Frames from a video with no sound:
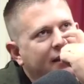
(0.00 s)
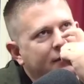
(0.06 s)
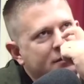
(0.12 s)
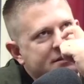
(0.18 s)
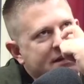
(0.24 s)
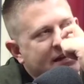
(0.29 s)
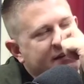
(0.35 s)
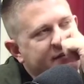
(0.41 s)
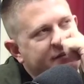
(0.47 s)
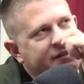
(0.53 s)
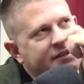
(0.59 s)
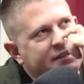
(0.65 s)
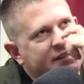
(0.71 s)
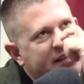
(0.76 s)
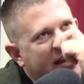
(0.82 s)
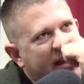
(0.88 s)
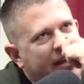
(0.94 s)
it was out during
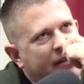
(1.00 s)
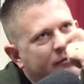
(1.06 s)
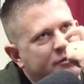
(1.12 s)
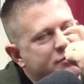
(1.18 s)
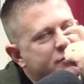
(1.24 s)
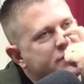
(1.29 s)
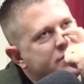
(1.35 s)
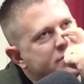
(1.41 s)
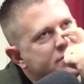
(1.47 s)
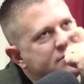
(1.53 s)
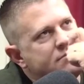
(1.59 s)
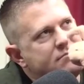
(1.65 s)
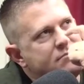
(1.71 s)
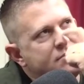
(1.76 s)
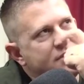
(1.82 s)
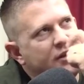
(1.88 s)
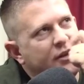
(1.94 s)
the day, which was,
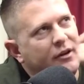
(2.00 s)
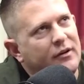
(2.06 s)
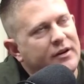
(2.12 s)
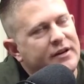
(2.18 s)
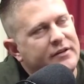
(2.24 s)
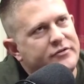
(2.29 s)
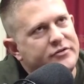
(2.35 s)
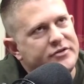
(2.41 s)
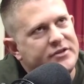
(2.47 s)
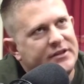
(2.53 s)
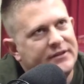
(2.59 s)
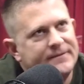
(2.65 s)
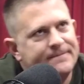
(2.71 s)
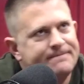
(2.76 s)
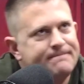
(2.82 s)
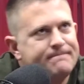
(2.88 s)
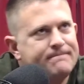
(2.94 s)
you know,
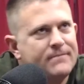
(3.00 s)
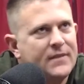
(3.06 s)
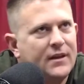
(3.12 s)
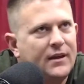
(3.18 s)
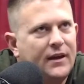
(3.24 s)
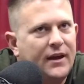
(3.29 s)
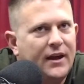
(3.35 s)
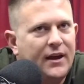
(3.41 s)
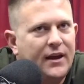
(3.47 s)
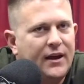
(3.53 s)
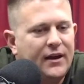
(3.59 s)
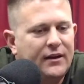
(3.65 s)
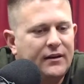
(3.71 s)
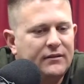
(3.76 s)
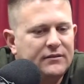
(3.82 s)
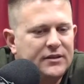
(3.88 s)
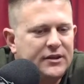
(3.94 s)
interesting.
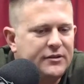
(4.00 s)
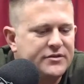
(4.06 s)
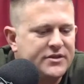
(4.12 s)
And, you